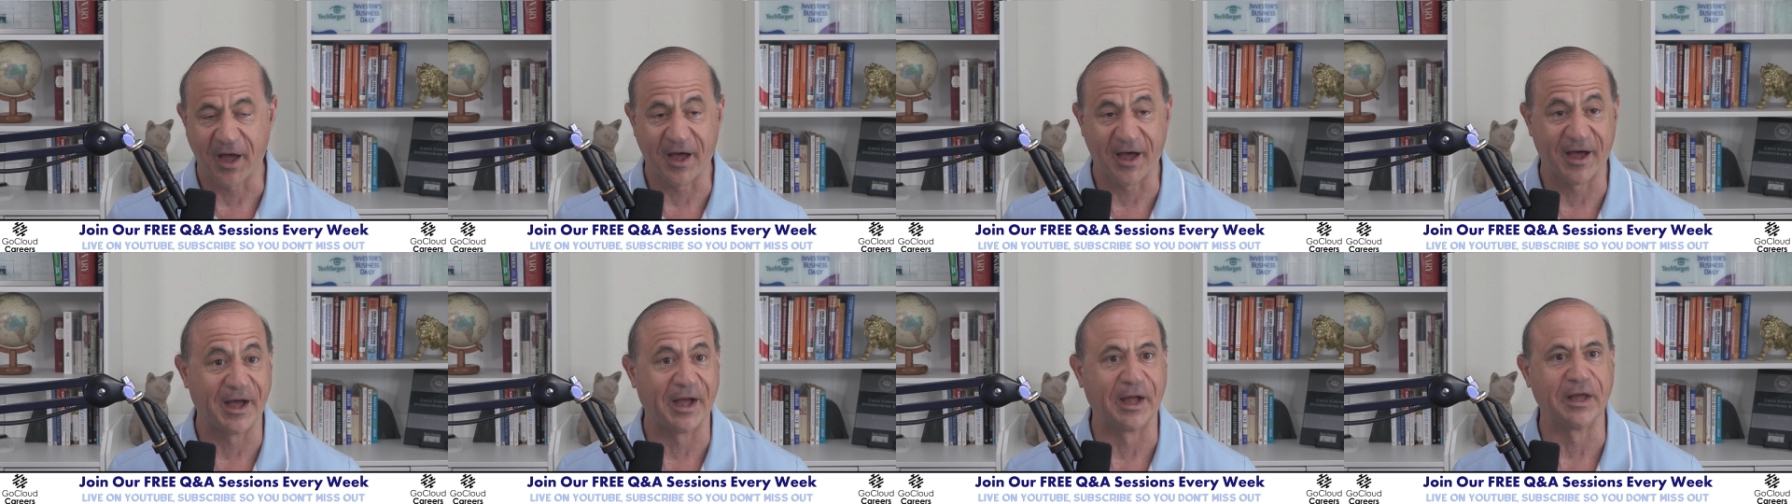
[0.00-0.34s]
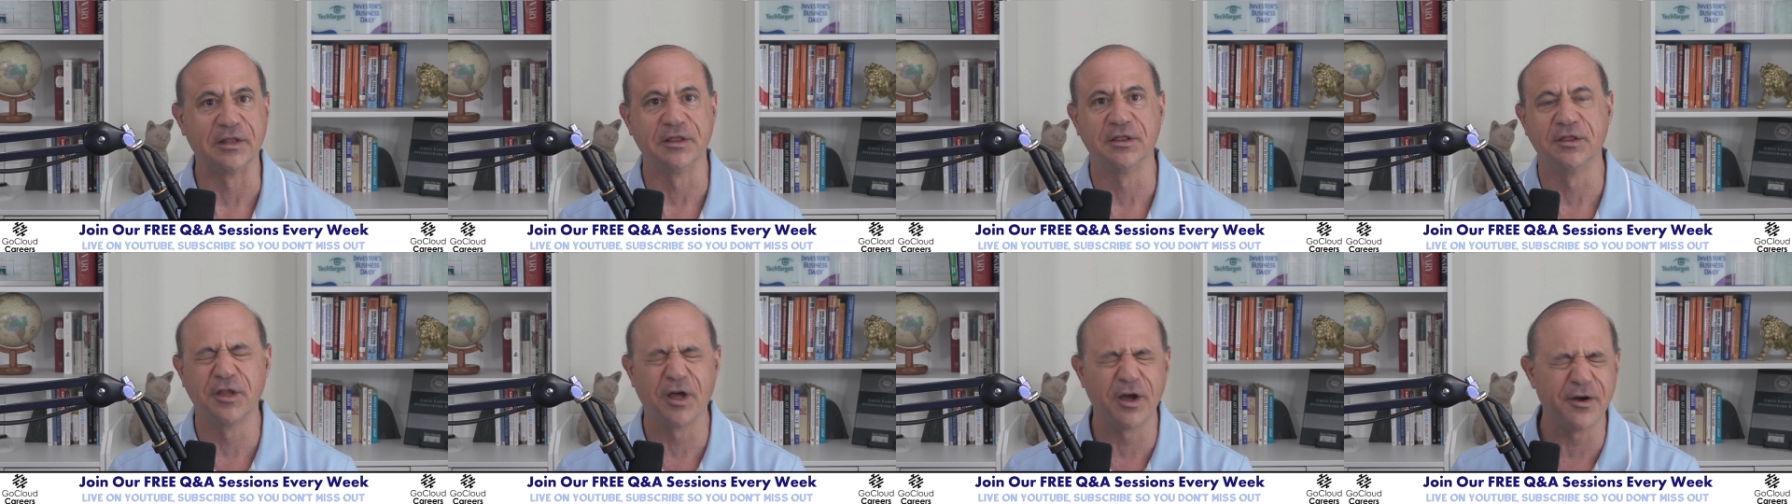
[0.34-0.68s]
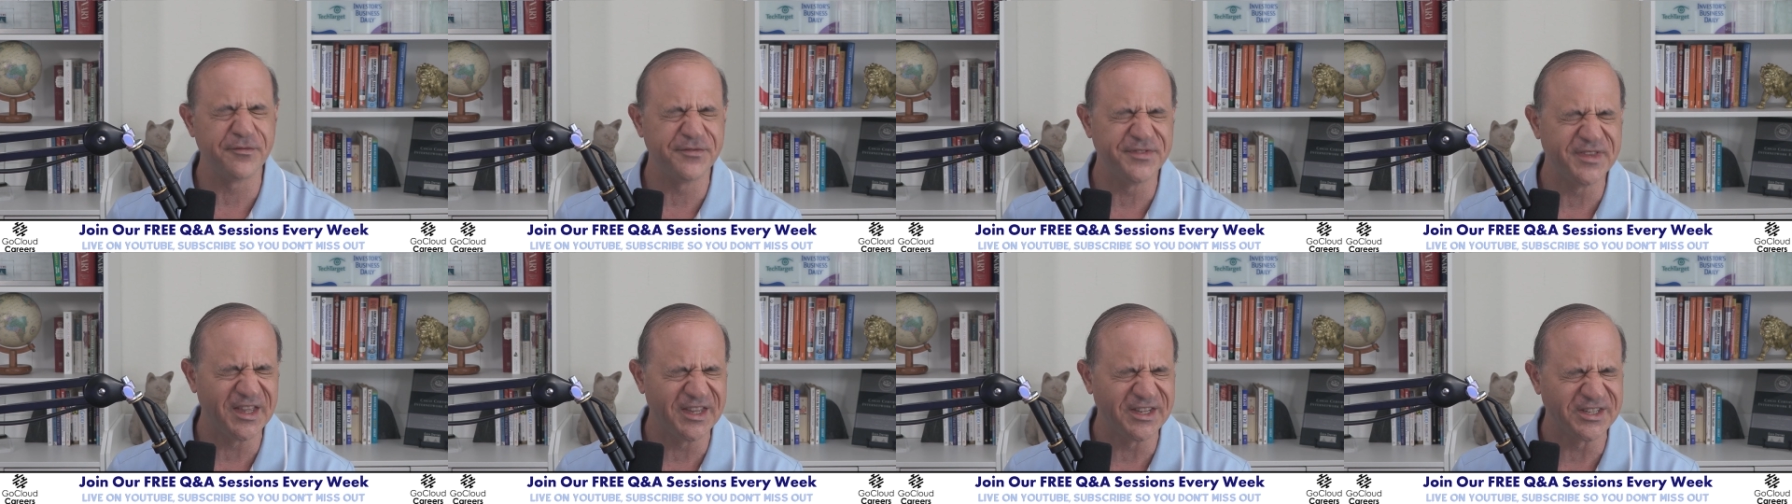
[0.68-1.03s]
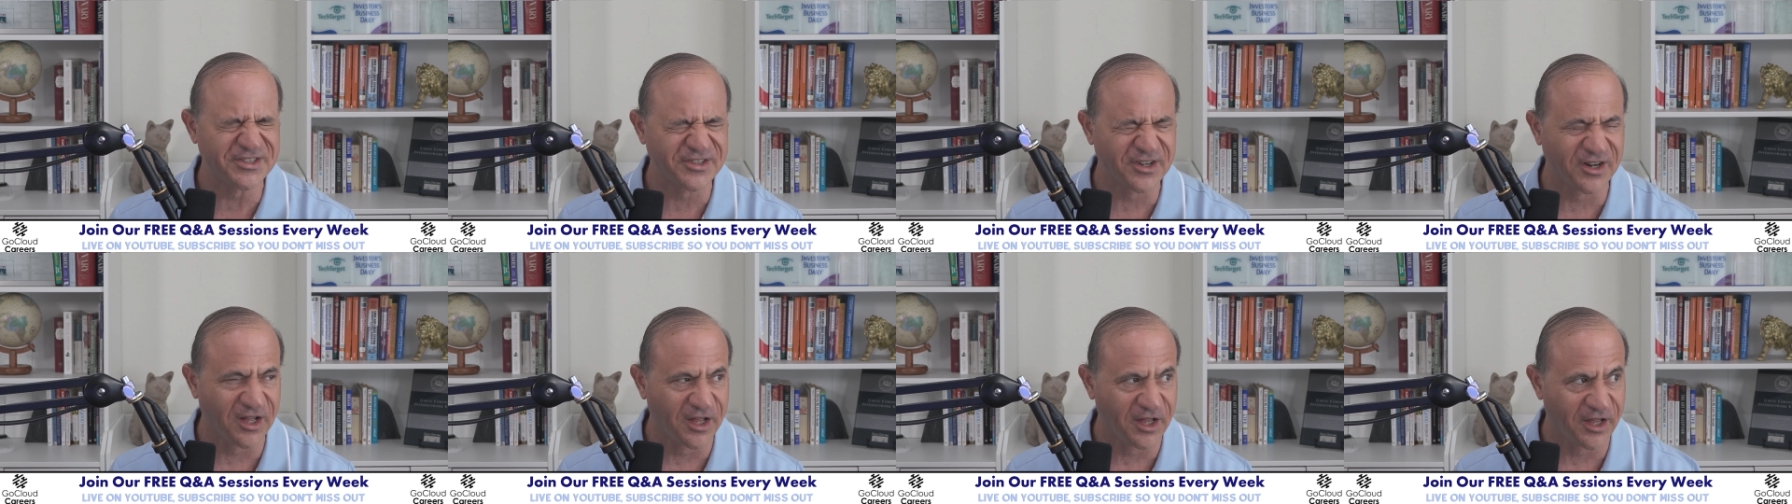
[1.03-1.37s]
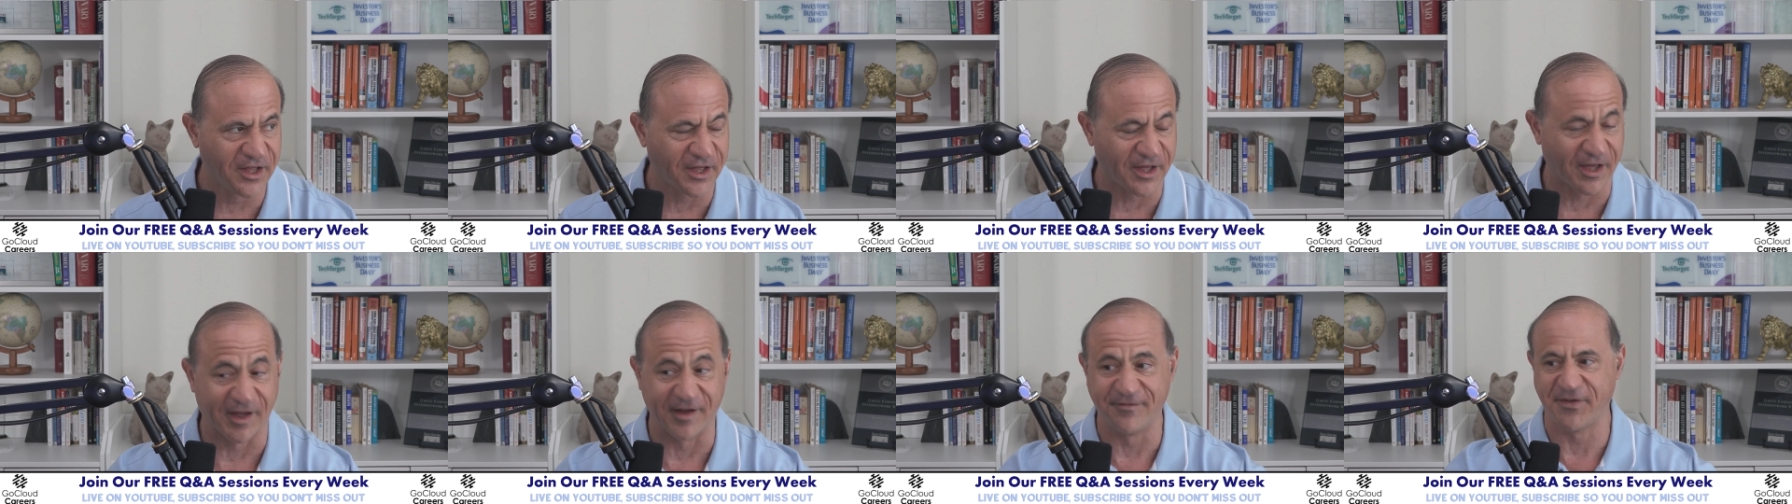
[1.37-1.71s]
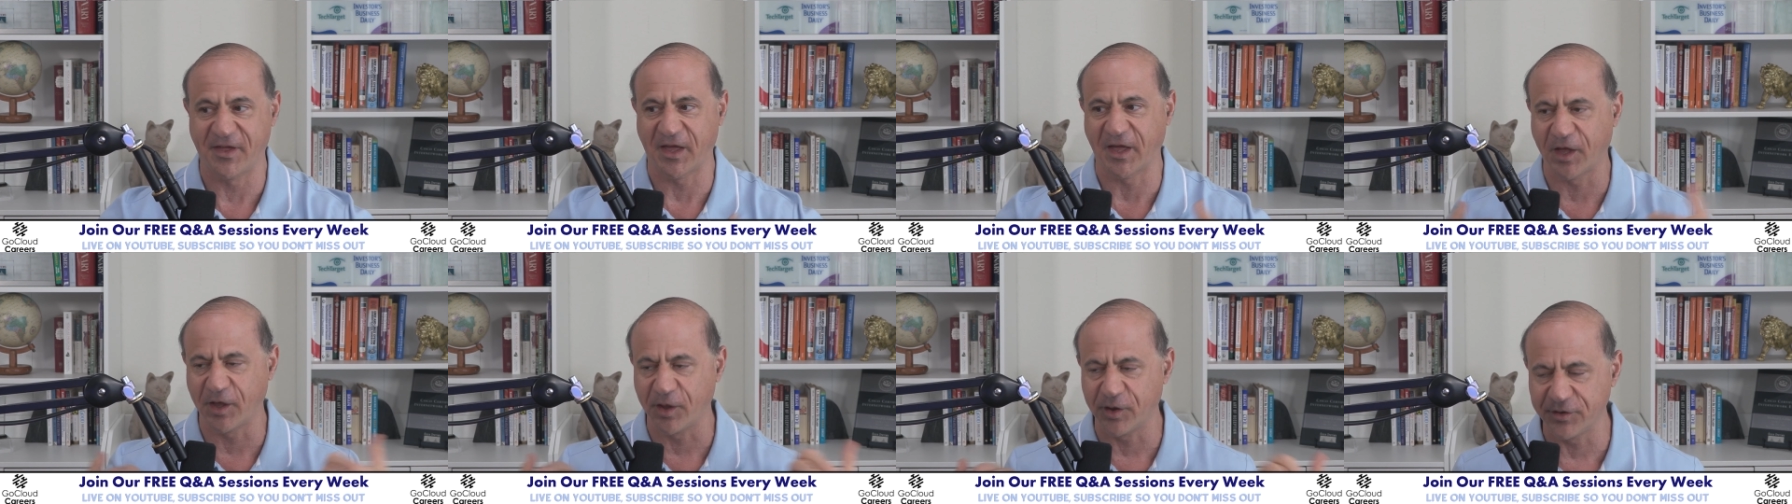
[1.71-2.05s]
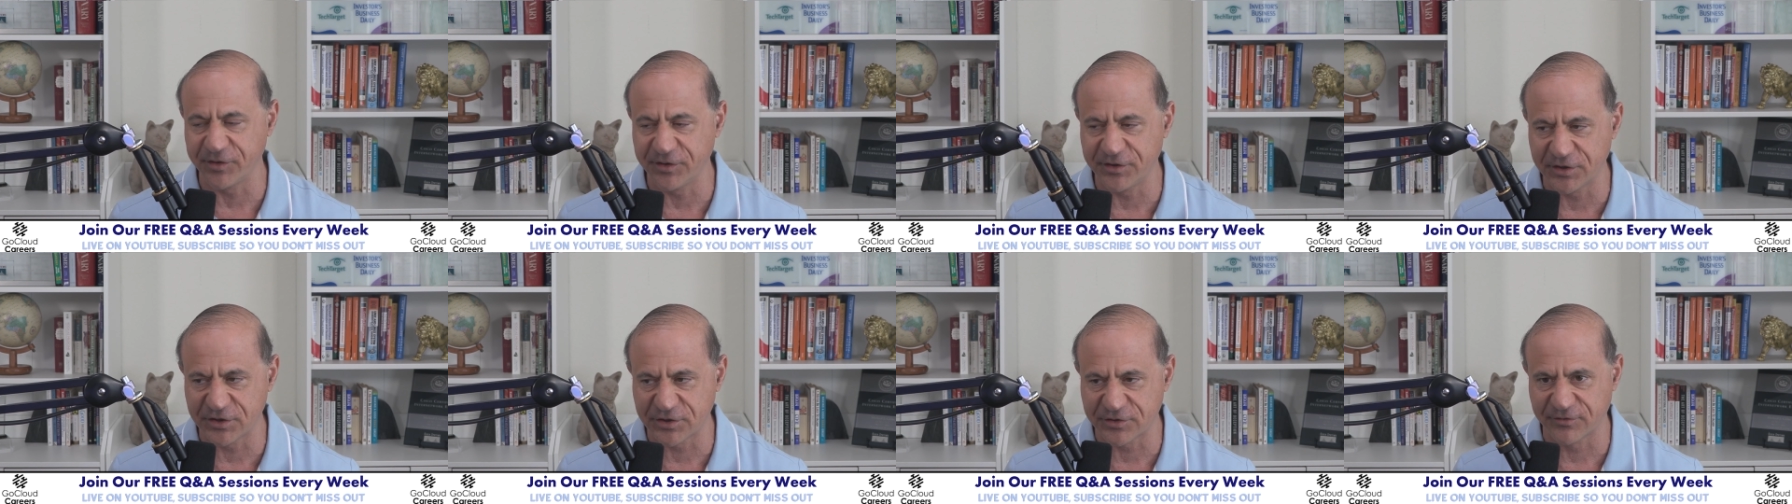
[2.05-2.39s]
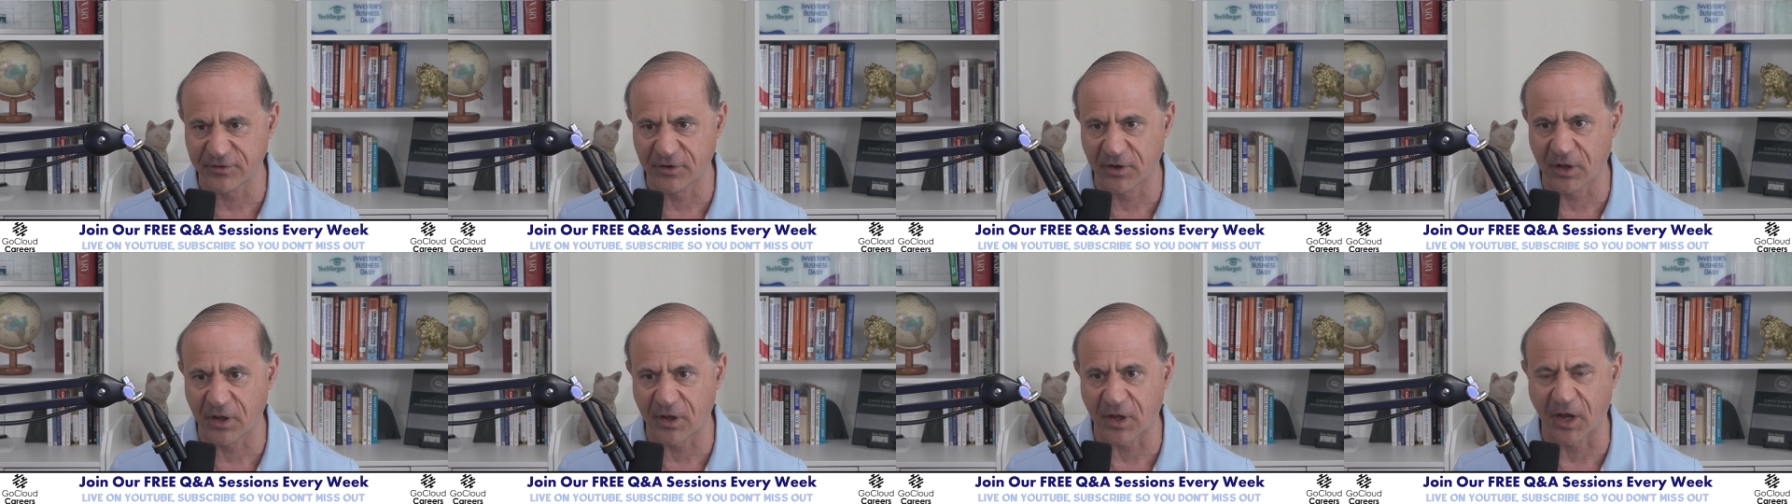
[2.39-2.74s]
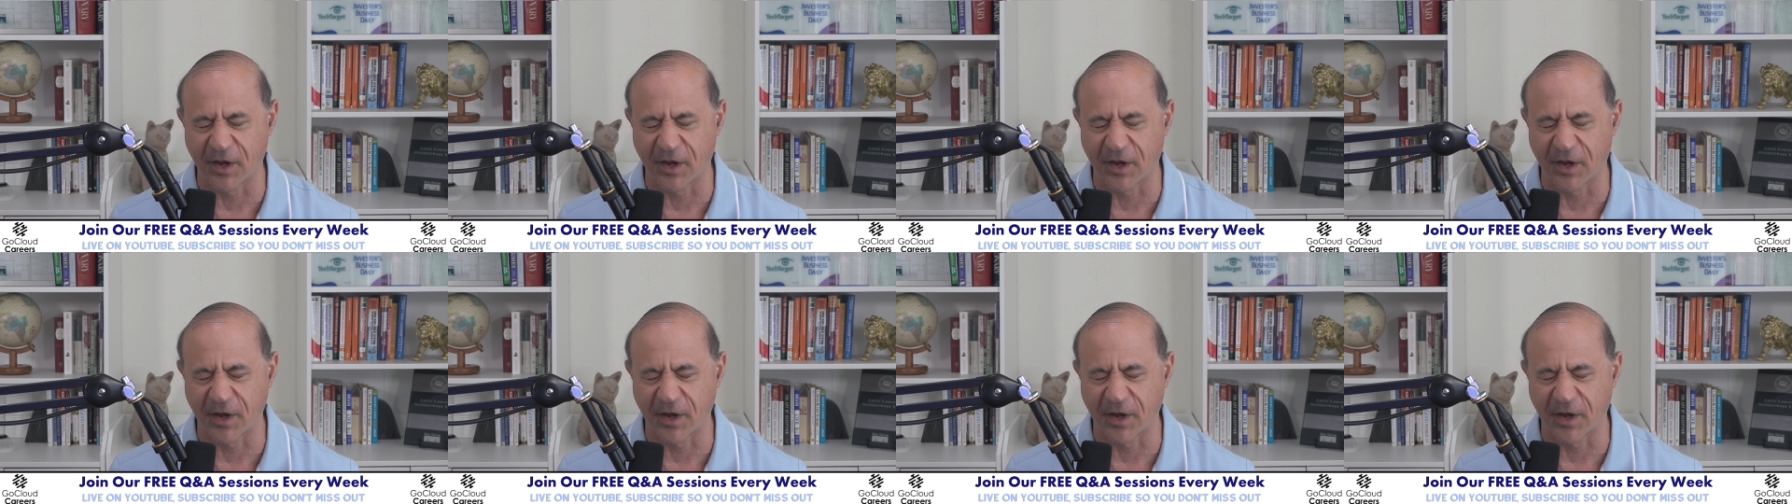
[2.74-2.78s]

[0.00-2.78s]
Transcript: I love this role. I've held this role.